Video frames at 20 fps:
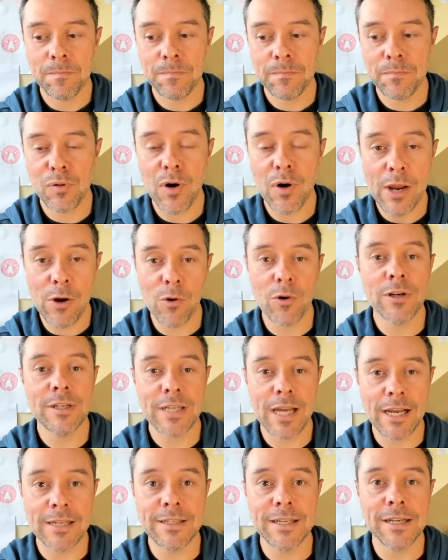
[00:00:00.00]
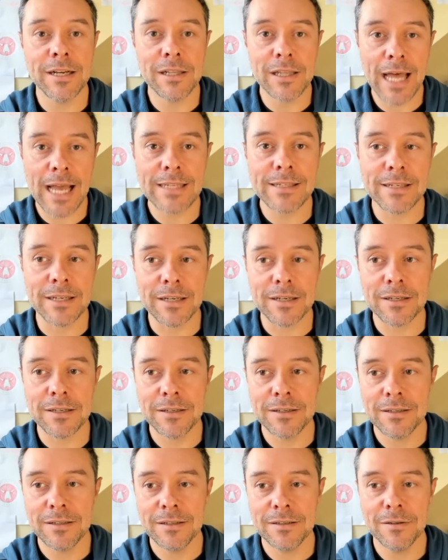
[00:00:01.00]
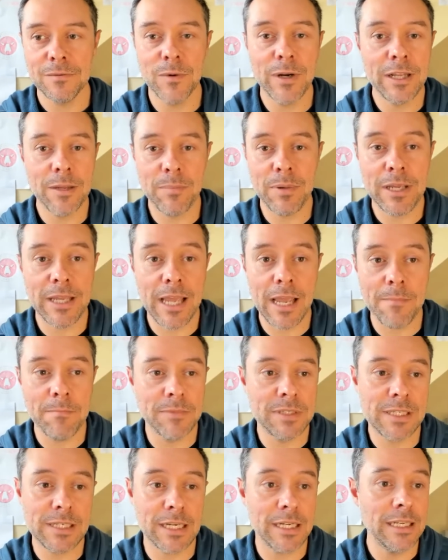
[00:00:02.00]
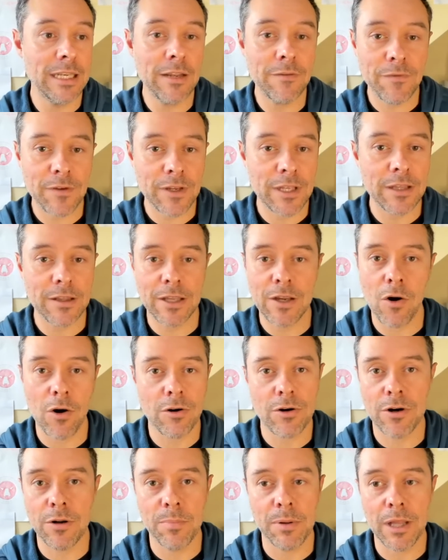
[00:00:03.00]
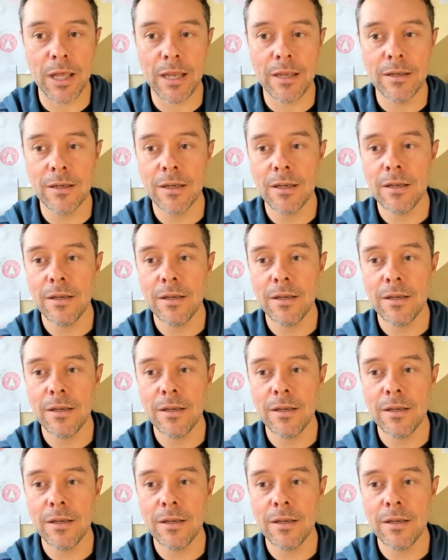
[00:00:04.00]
prioritizing classic when it became significantly harder to play,